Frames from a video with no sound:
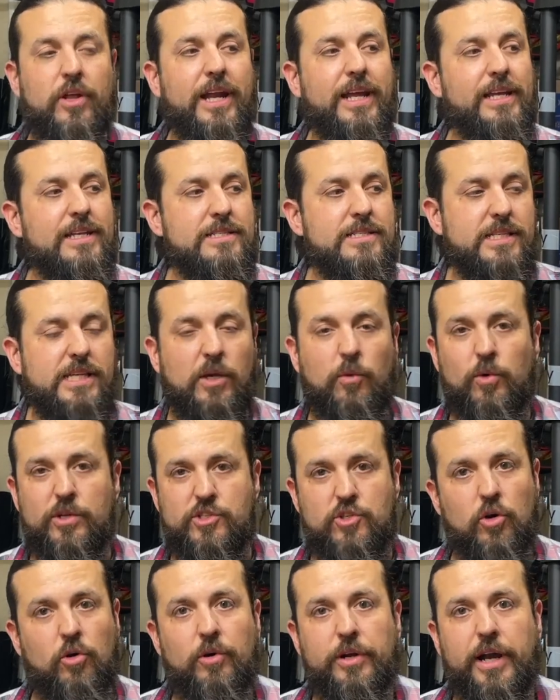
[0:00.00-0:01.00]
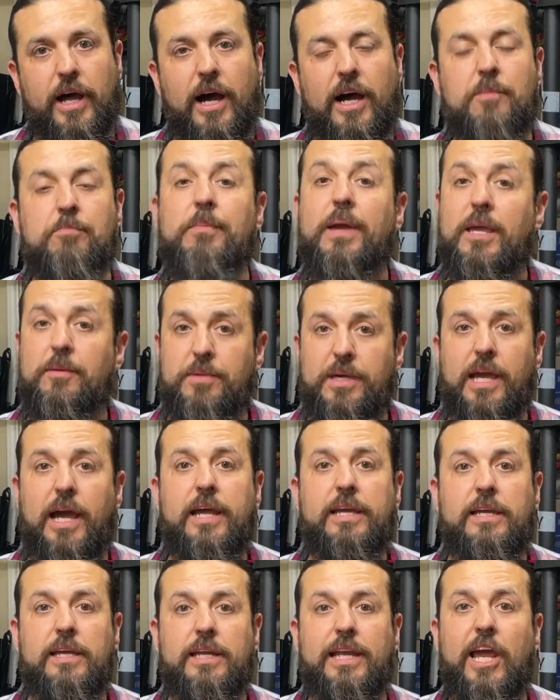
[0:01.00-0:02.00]
I can see what's going on, maybe I
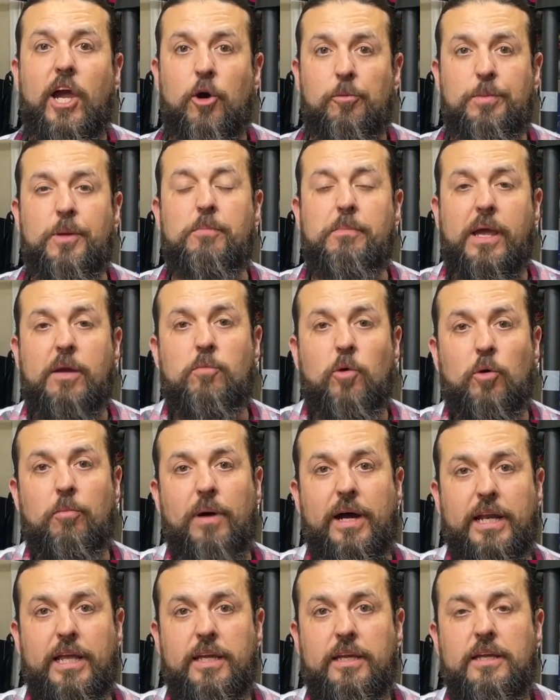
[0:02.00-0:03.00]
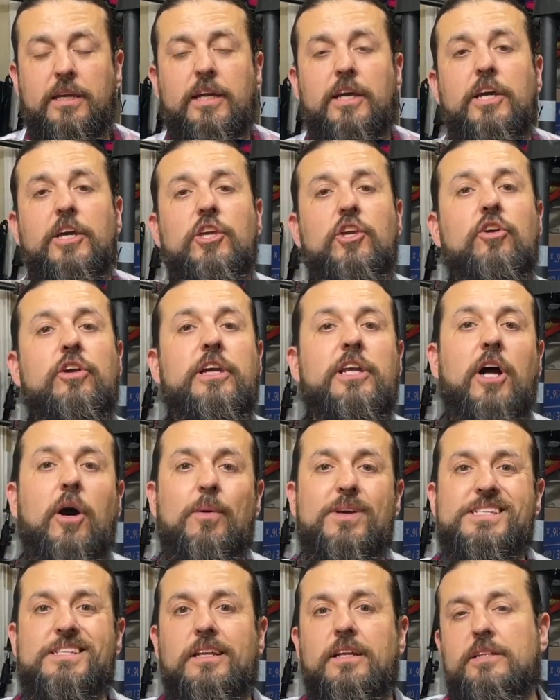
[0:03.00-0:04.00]
can help you make more money, you can
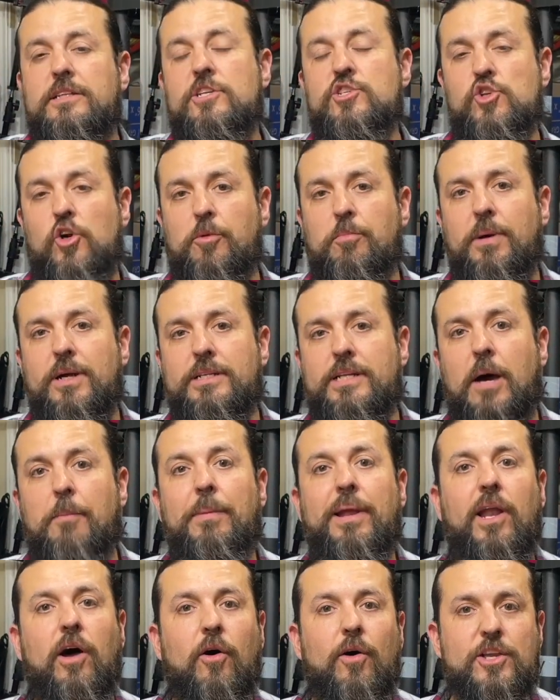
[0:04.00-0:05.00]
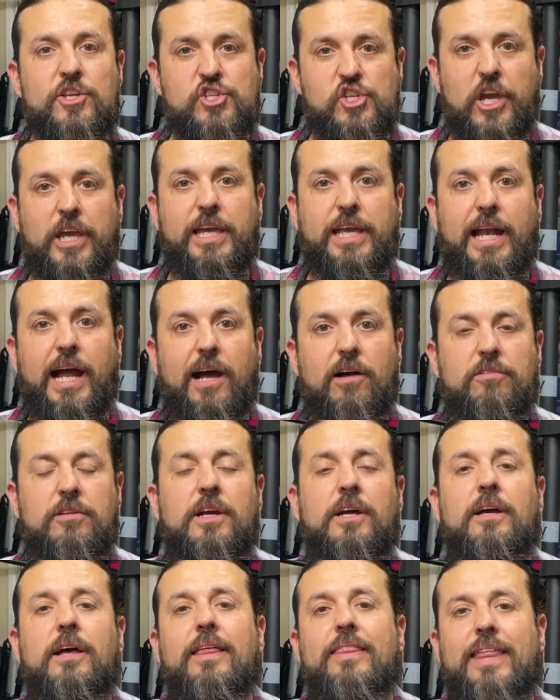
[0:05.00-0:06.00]
always click the join button down below and check it out.
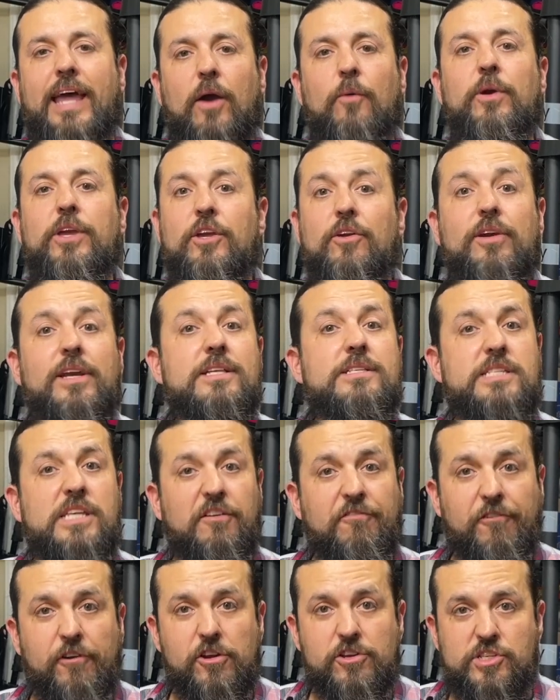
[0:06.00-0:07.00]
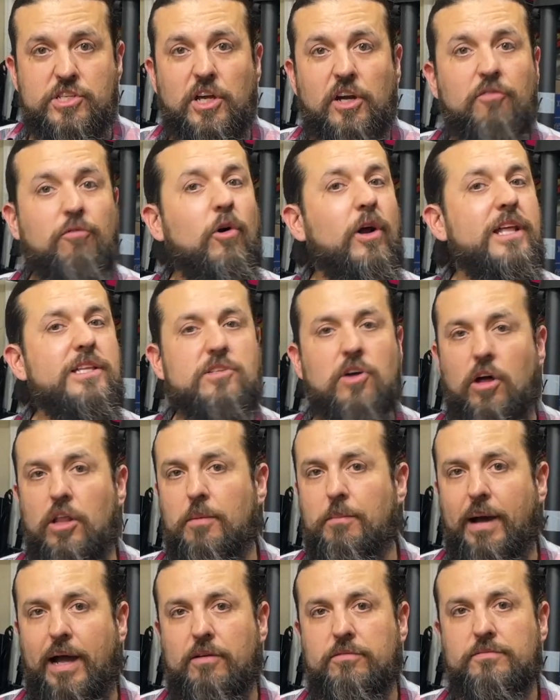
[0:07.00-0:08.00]
That way you can see for yourself what it's all
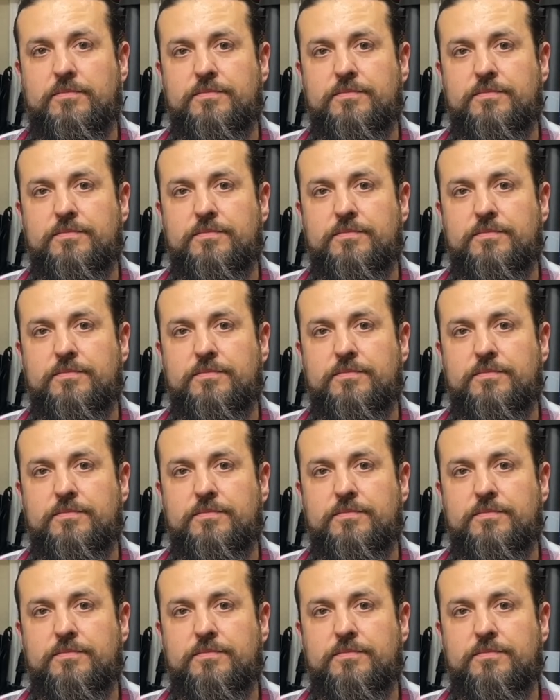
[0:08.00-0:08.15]
about.